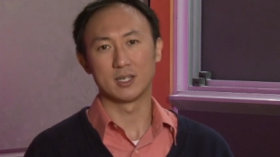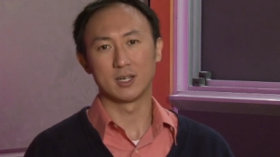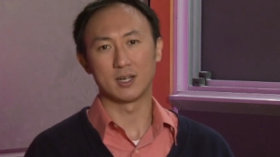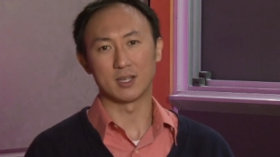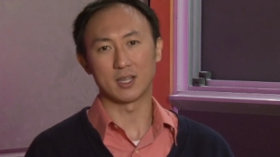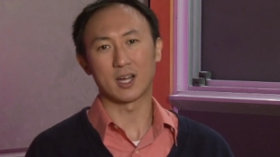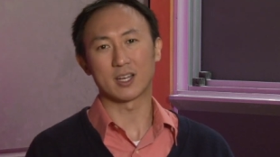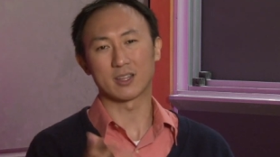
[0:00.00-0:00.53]
A
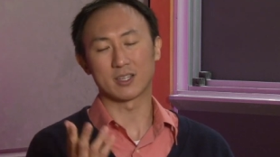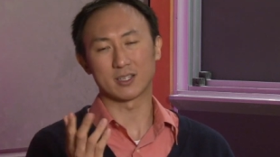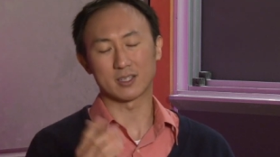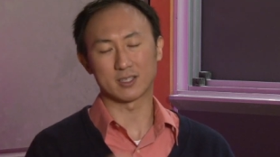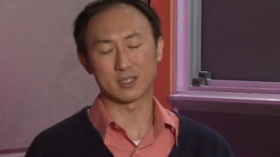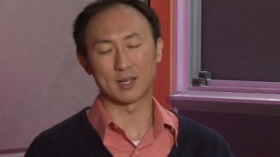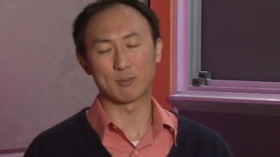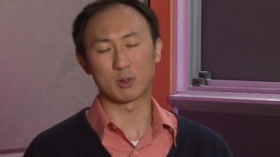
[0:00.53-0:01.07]
lot of the
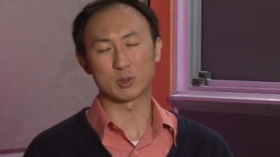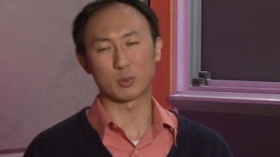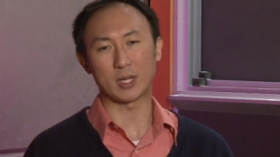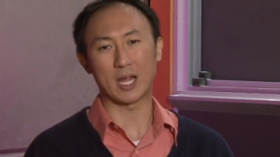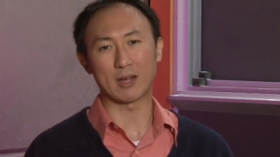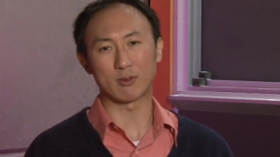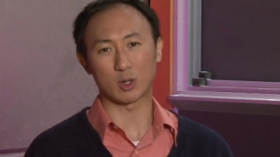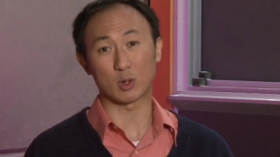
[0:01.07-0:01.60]
numbers we
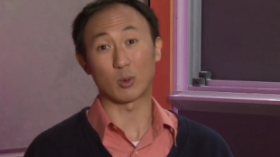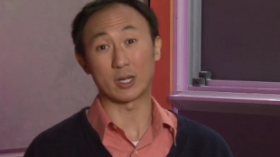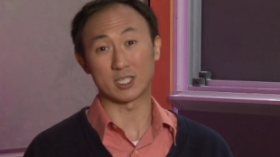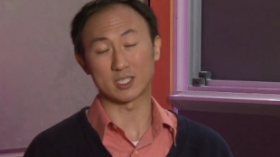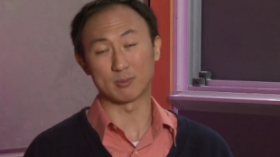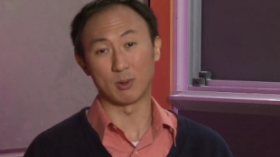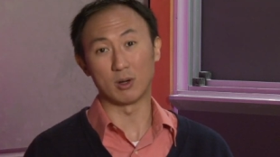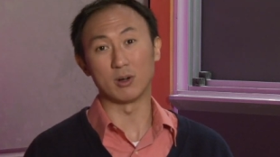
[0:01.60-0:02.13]
have are quite
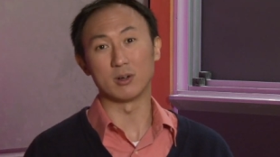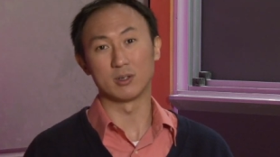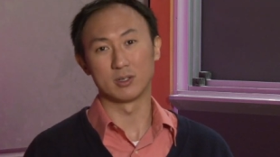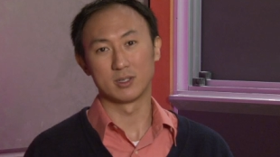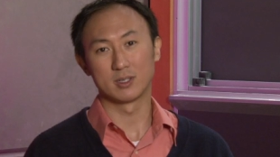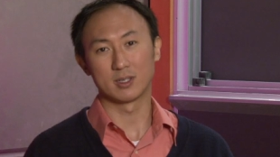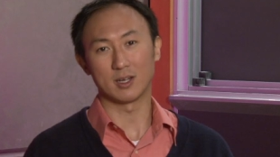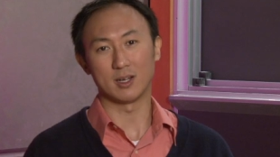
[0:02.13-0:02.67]
small,
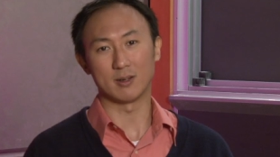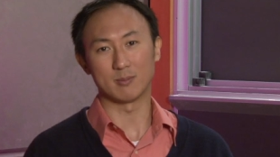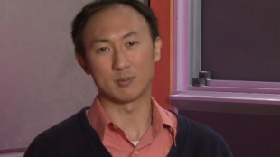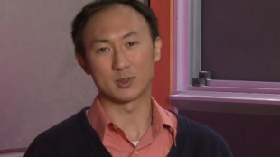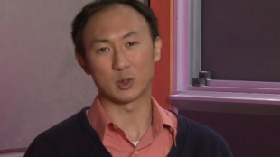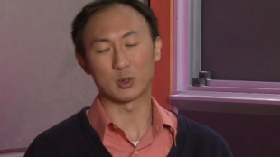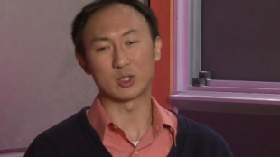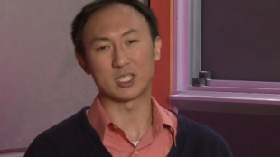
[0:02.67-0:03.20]
um,
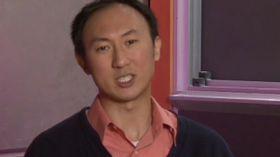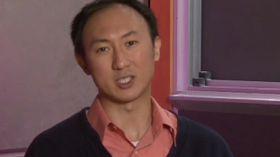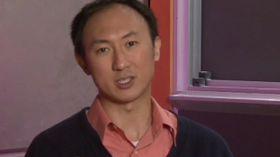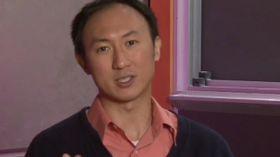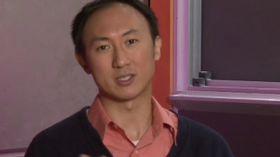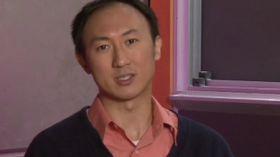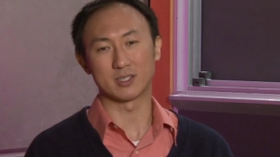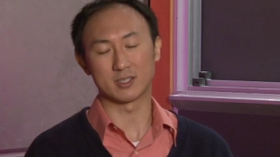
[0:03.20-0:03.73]
so they'll need to
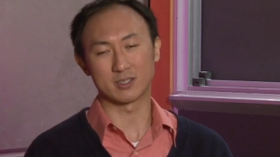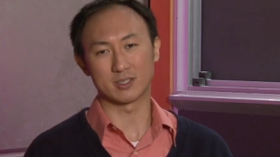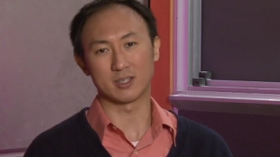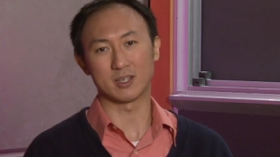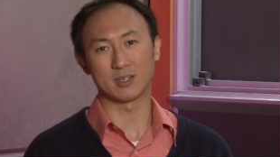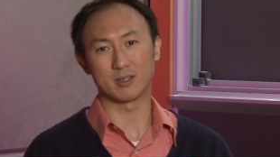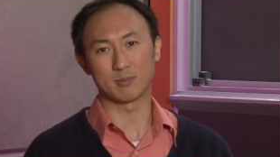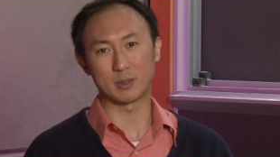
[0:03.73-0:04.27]

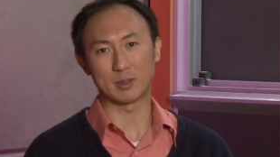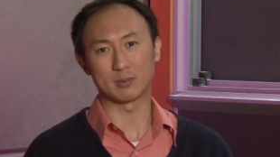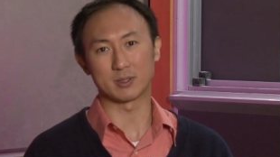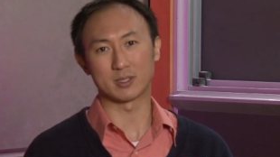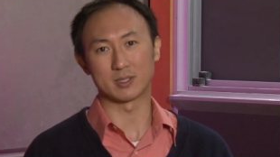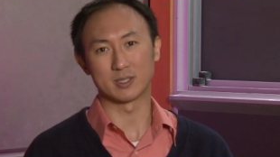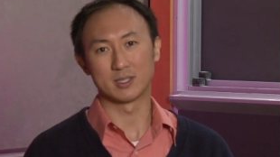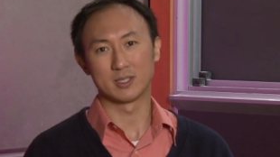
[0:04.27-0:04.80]
uh, be able
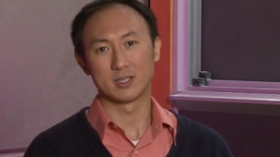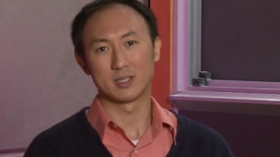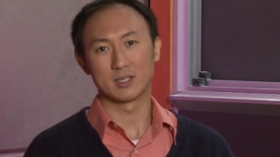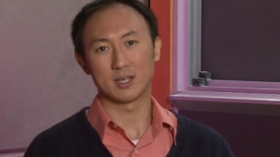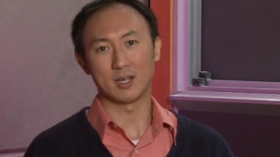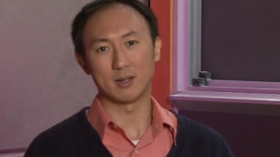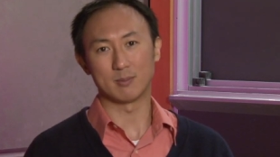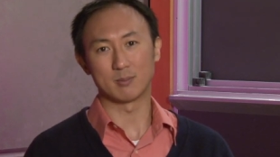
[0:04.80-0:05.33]
to
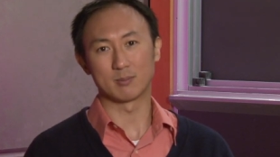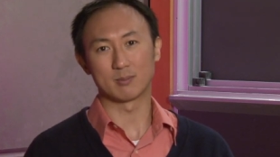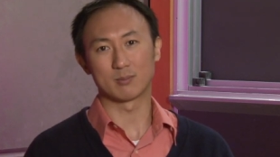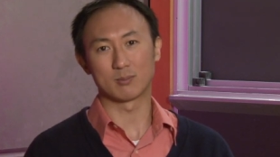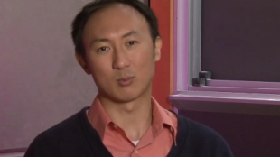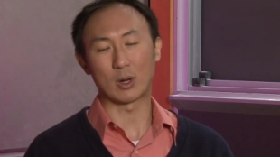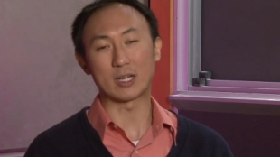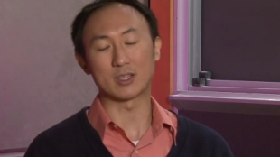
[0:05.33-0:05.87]
um,
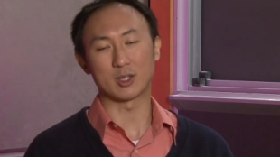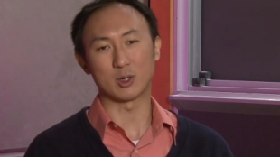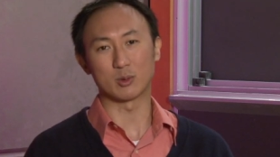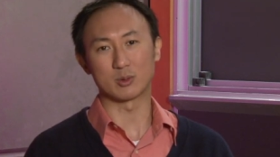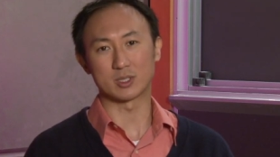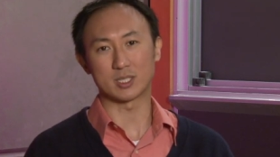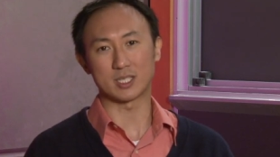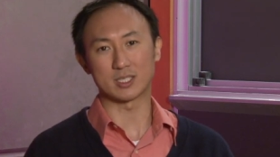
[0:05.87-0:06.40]
write
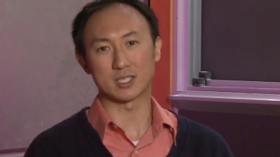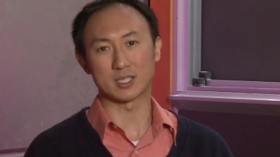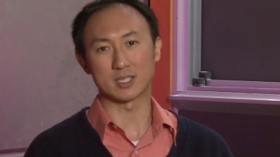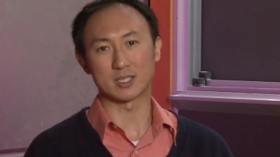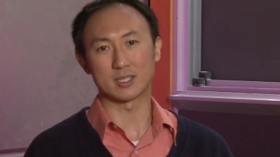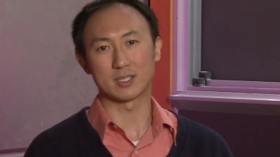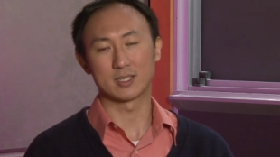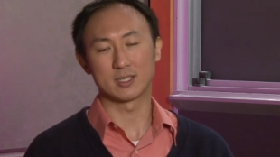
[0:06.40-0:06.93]
those
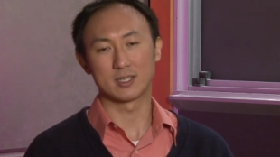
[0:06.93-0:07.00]
easily.